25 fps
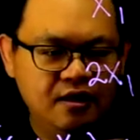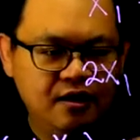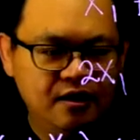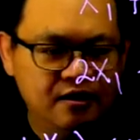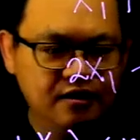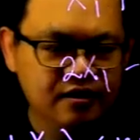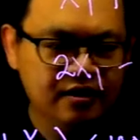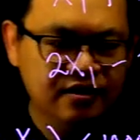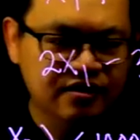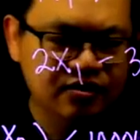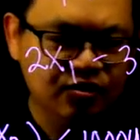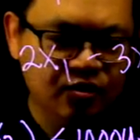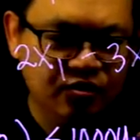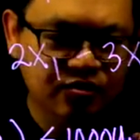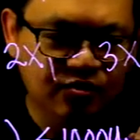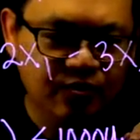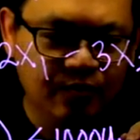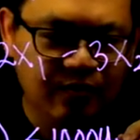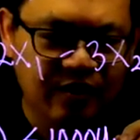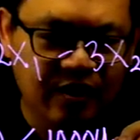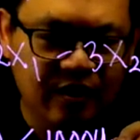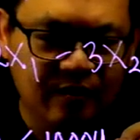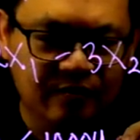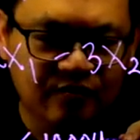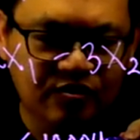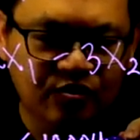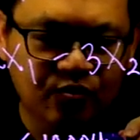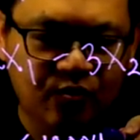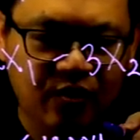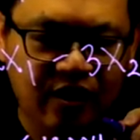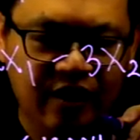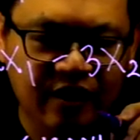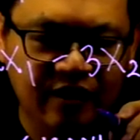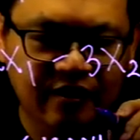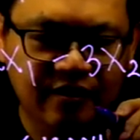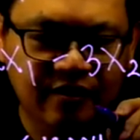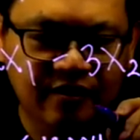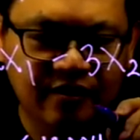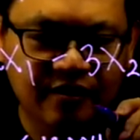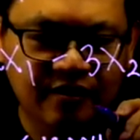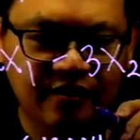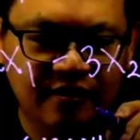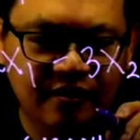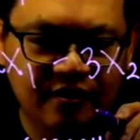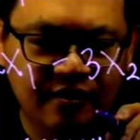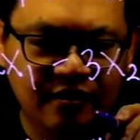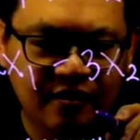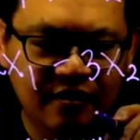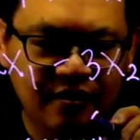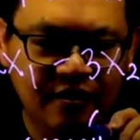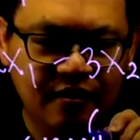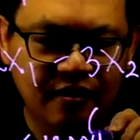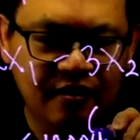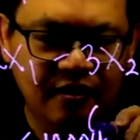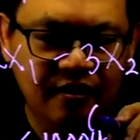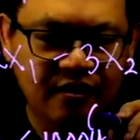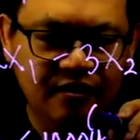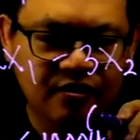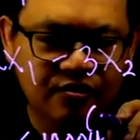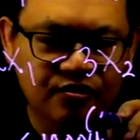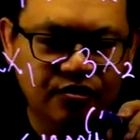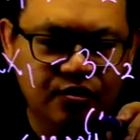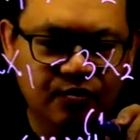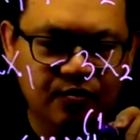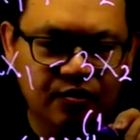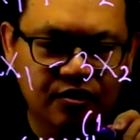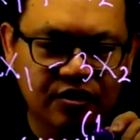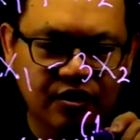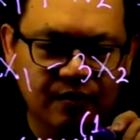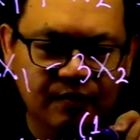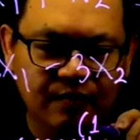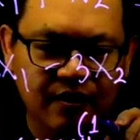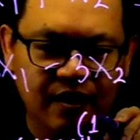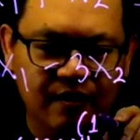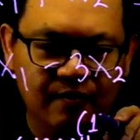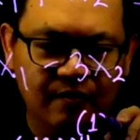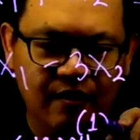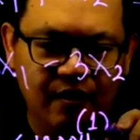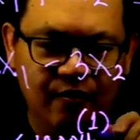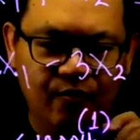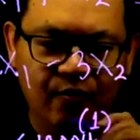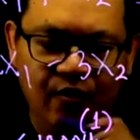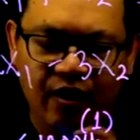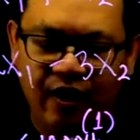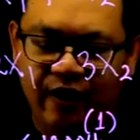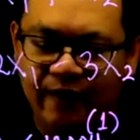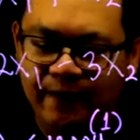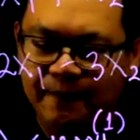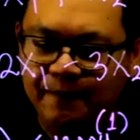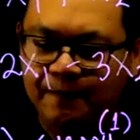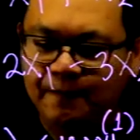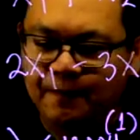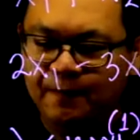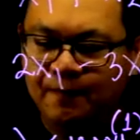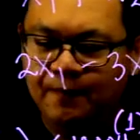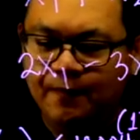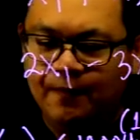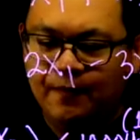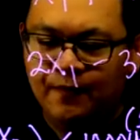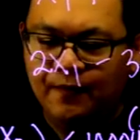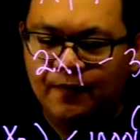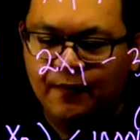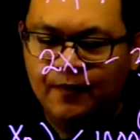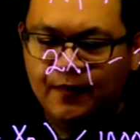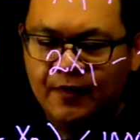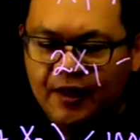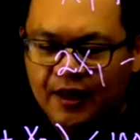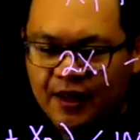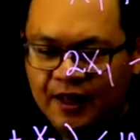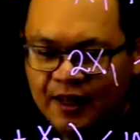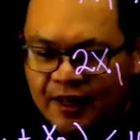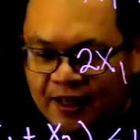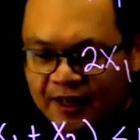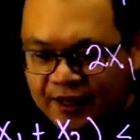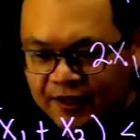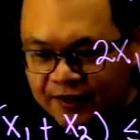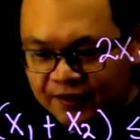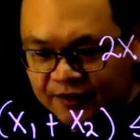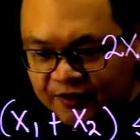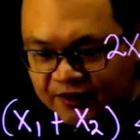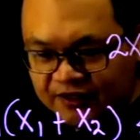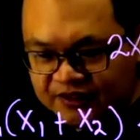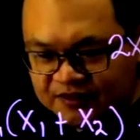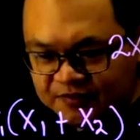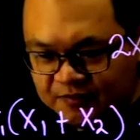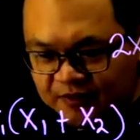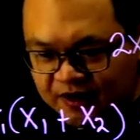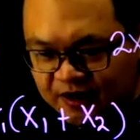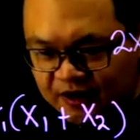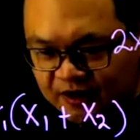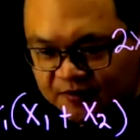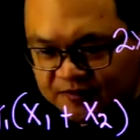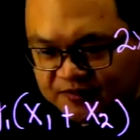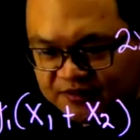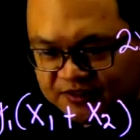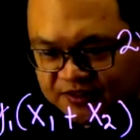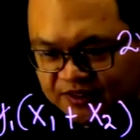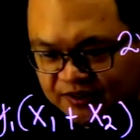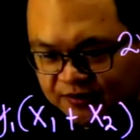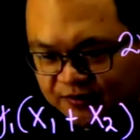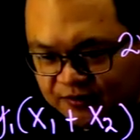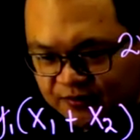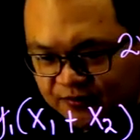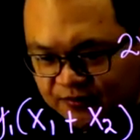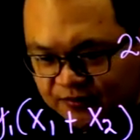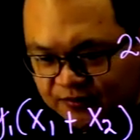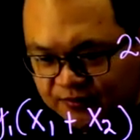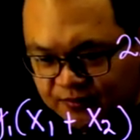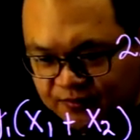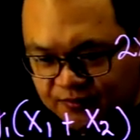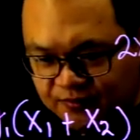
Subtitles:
This also becomes 1. So multiplied by 1. This becomes 0.